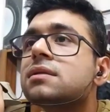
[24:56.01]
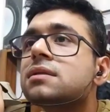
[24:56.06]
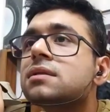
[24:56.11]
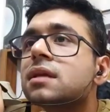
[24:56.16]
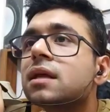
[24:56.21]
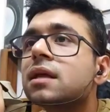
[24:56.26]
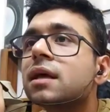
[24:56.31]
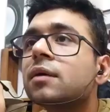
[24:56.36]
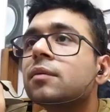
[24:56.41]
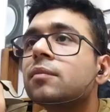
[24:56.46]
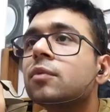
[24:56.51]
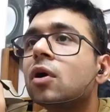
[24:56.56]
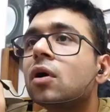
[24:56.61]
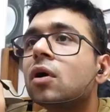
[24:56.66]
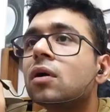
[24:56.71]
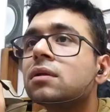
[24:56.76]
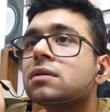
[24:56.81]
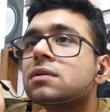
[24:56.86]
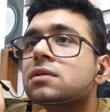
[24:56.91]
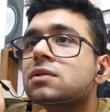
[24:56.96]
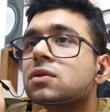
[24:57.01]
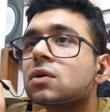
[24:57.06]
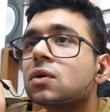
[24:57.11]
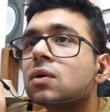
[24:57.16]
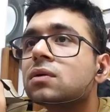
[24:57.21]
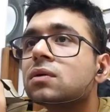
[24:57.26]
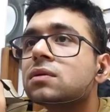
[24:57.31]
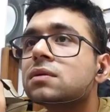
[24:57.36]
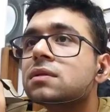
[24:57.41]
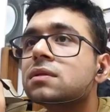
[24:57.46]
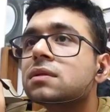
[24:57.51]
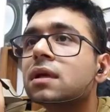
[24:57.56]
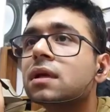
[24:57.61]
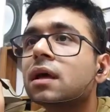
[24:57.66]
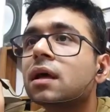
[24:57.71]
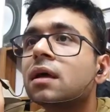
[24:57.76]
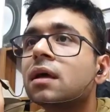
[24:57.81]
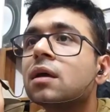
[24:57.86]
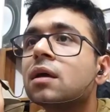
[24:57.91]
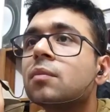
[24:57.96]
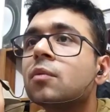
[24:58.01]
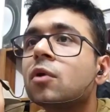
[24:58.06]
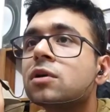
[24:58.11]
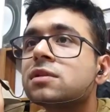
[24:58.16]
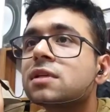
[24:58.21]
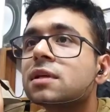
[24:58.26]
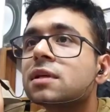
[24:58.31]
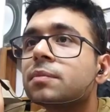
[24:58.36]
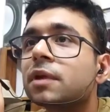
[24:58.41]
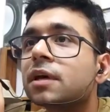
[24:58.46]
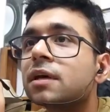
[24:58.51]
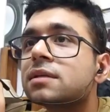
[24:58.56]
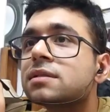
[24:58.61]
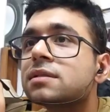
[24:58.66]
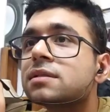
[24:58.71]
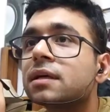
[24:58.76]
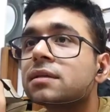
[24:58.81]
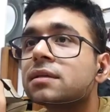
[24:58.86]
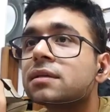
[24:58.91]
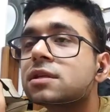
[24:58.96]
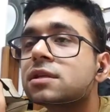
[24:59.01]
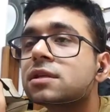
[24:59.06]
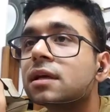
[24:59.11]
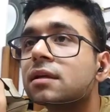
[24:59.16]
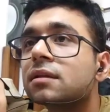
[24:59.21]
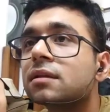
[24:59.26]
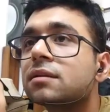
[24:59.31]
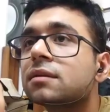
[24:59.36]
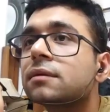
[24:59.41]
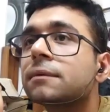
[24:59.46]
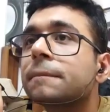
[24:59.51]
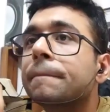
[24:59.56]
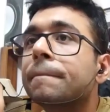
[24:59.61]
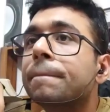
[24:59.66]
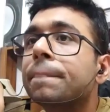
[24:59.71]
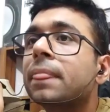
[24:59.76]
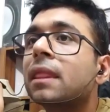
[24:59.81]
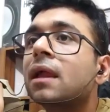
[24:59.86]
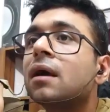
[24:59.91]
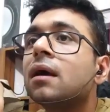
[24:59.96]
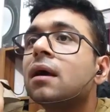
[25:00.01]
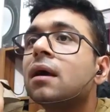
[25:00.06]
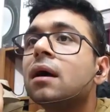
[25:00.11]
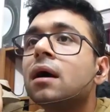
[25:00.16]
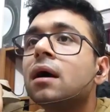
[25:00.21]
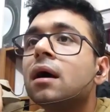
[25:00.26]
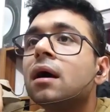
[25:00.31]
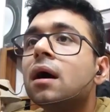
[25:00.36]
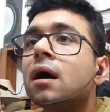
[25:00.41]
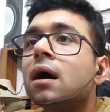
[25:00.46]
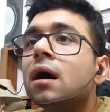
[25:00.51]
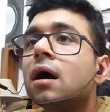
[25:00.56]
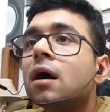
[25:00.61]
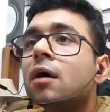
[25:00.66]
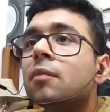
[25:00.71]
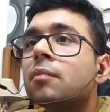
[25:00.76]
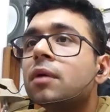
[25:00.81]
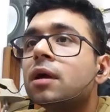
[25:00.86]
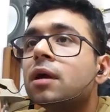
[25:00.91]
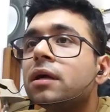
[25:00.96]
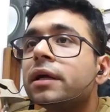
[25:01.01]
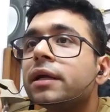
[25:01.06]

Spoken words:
slick bronze soaks in a mossy place its teeth. a